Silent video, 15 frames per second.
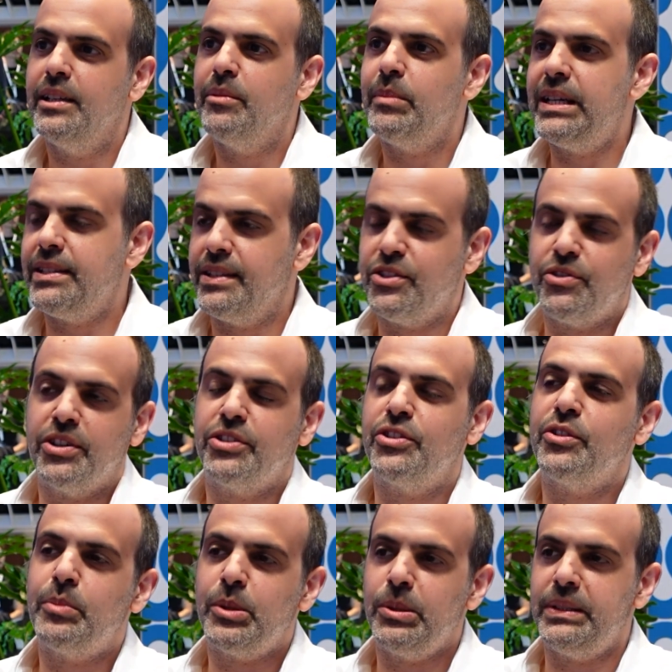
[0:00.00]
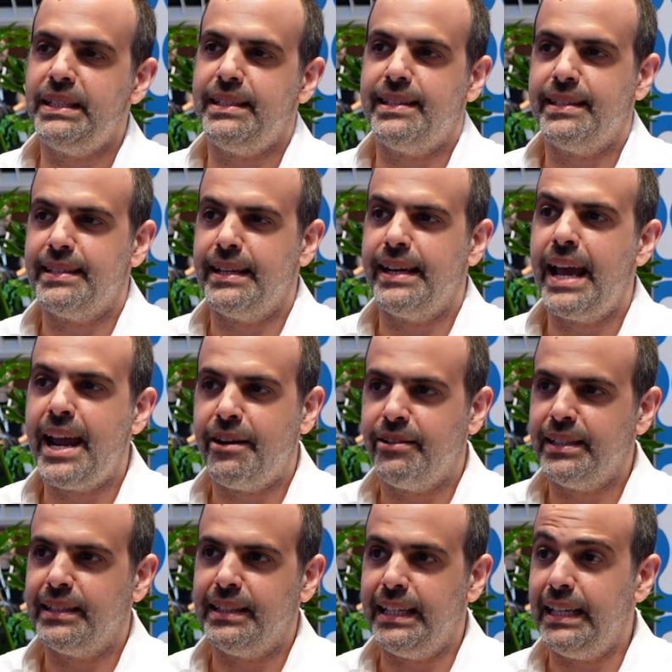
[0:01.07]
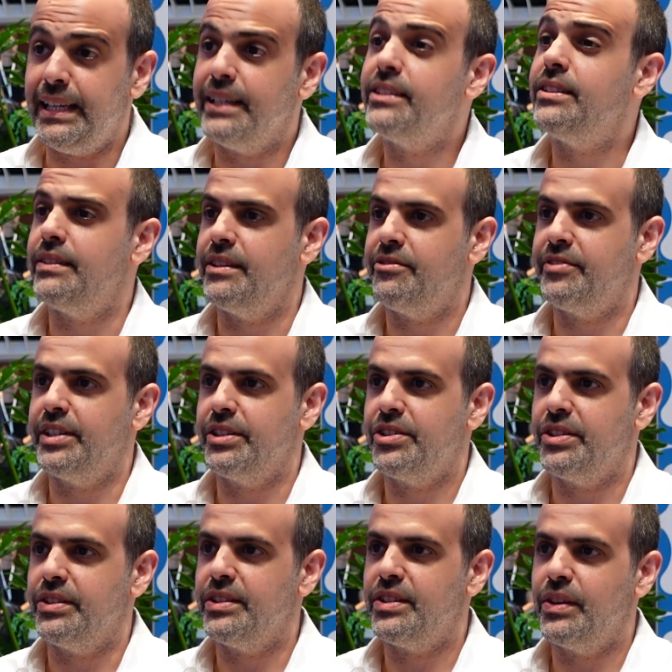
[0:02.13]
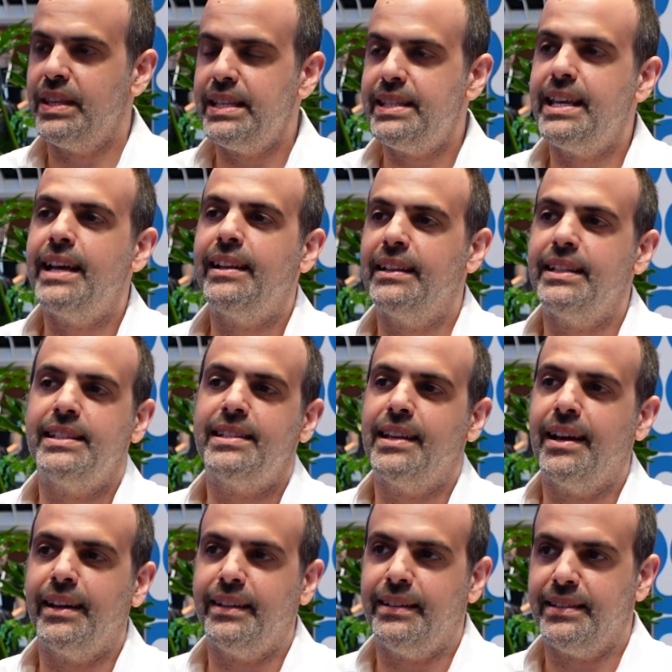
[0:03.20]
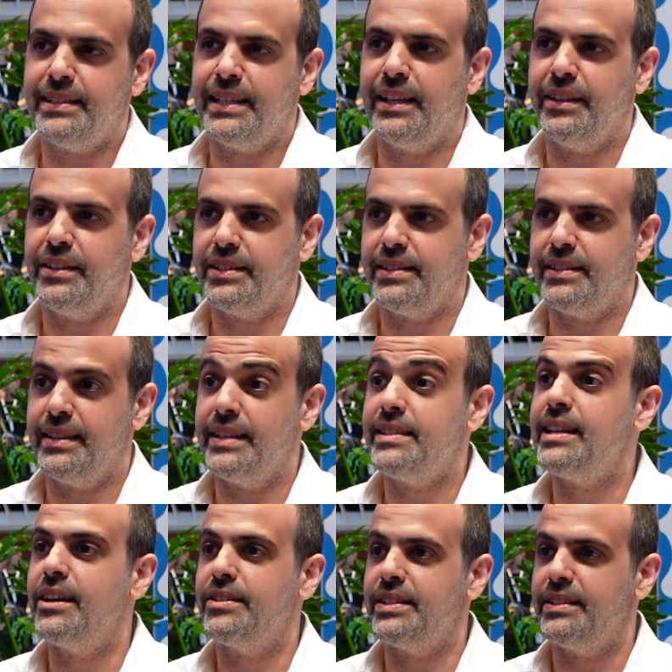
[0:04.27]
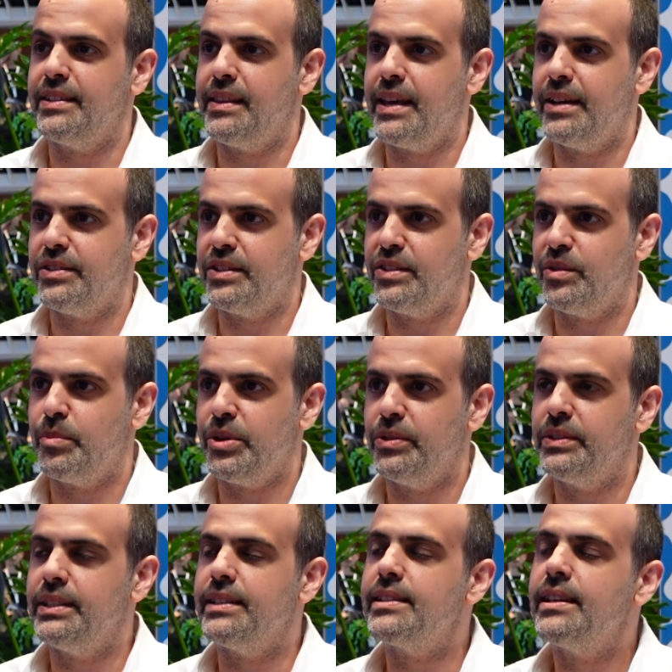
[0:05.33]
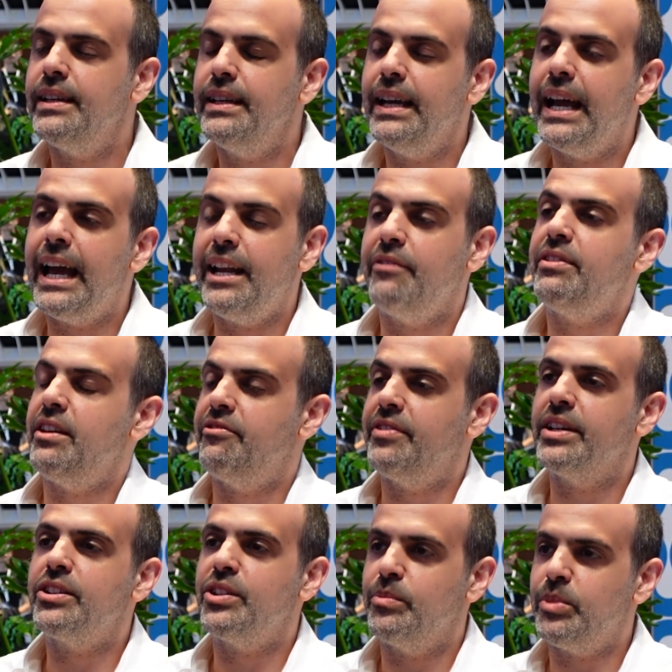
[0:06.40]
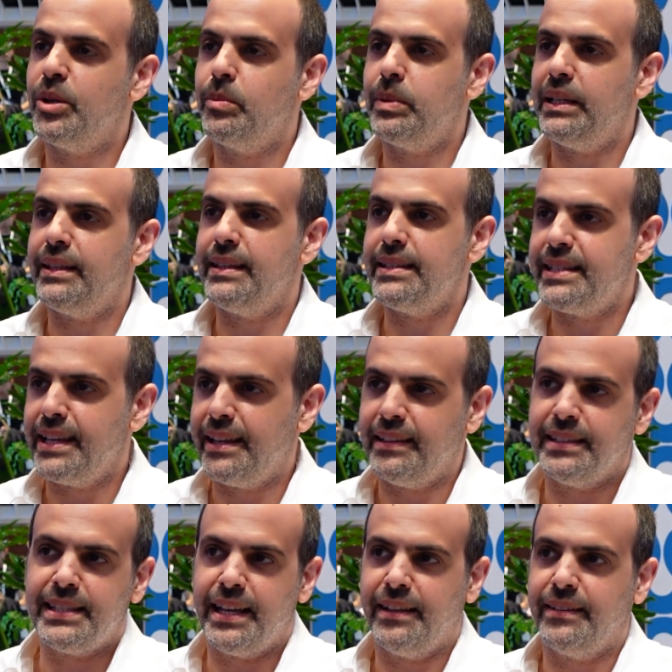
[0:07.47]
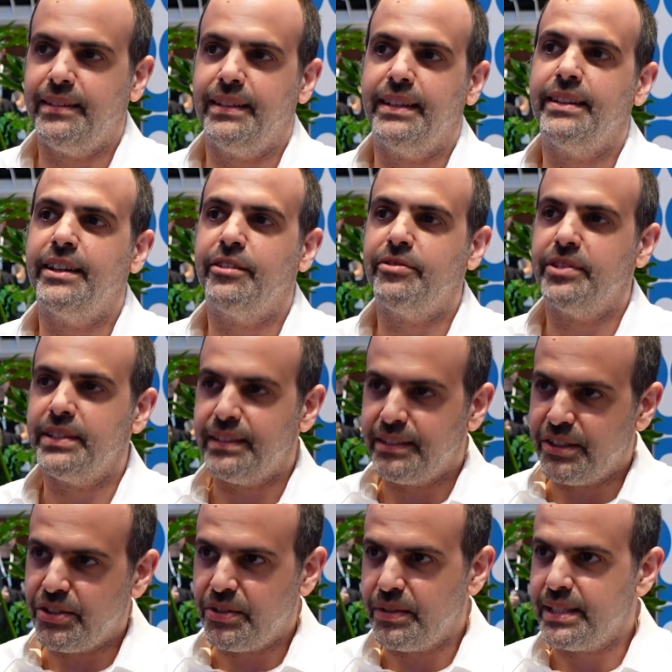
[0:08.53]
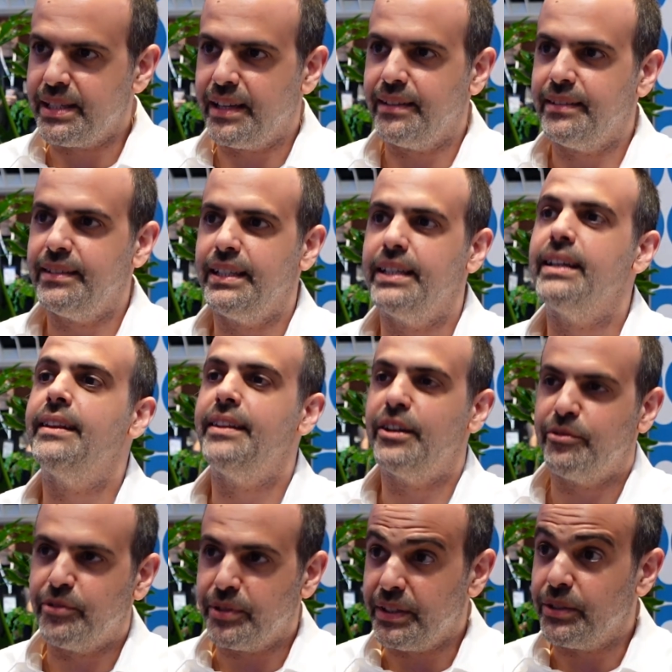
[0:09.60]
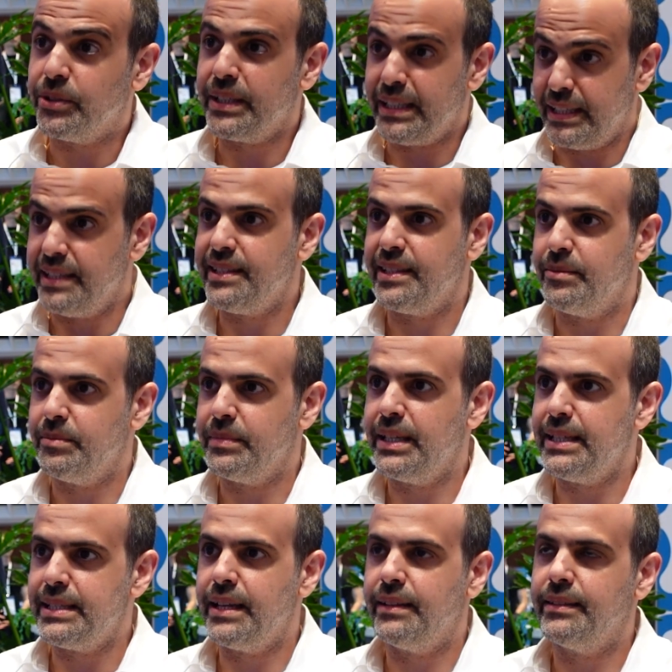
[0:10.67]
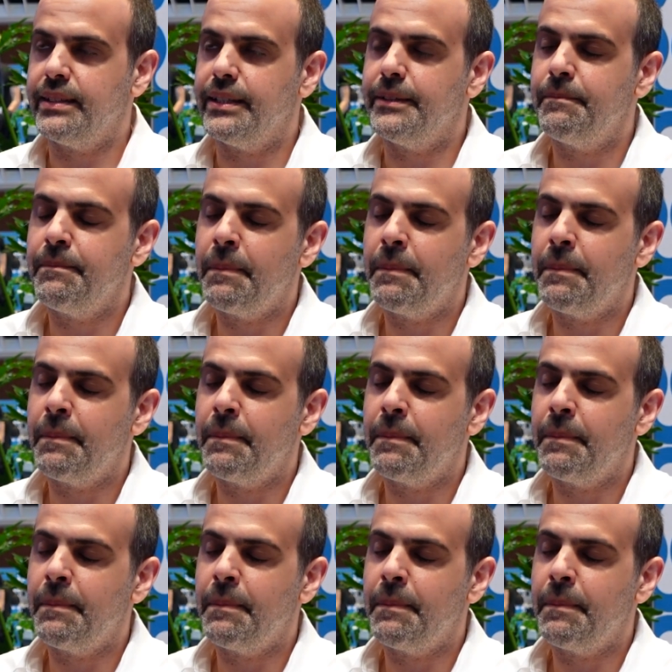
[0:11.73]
because the structure of proteins is inherently linked to the function. So the cell, inside the cell there's thousands and thousands of proteins, and if they function properly the cell is healthy, therefore the tissue is healthy, and therefore the organism is healthy.